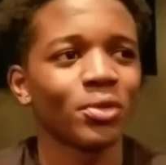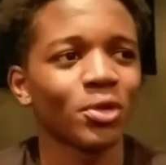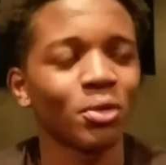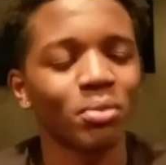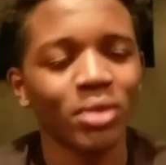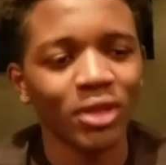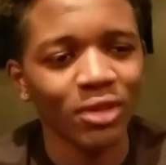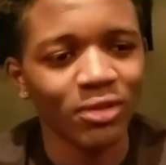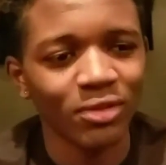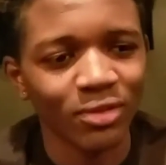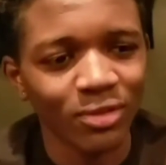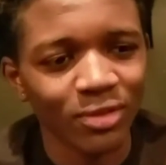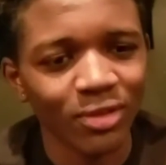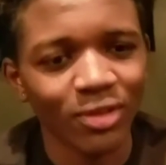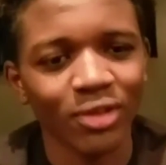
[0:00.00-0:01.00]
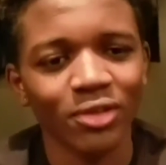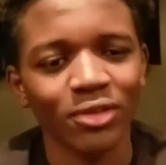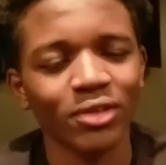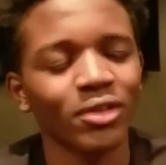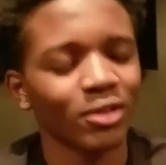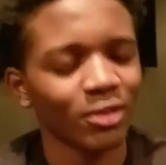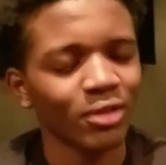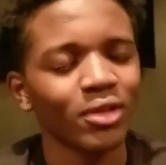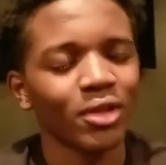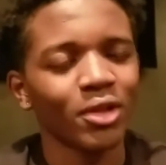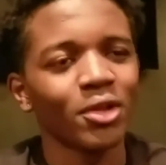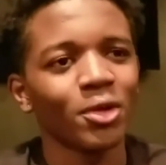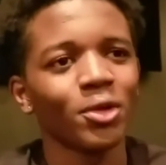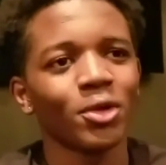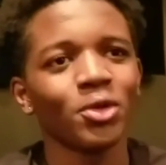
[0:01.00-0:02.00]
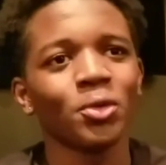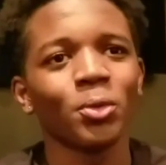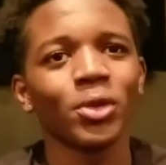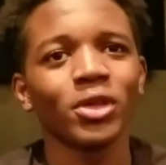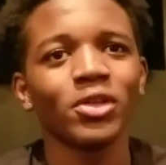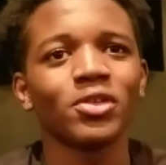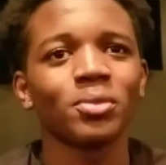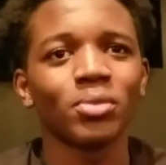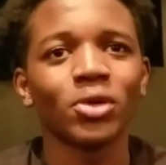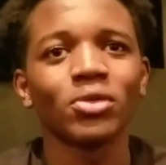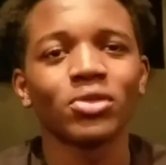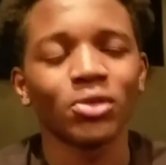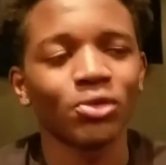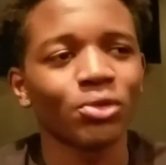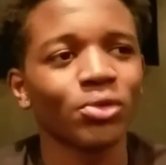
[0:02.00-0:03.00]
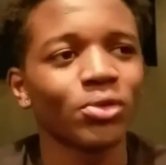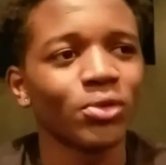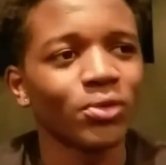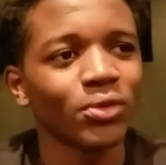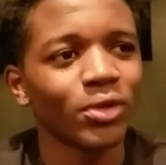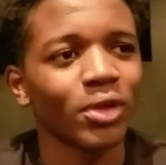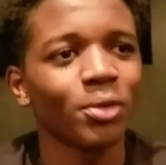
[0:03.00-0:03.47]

yo, peace is you really spoke the truth.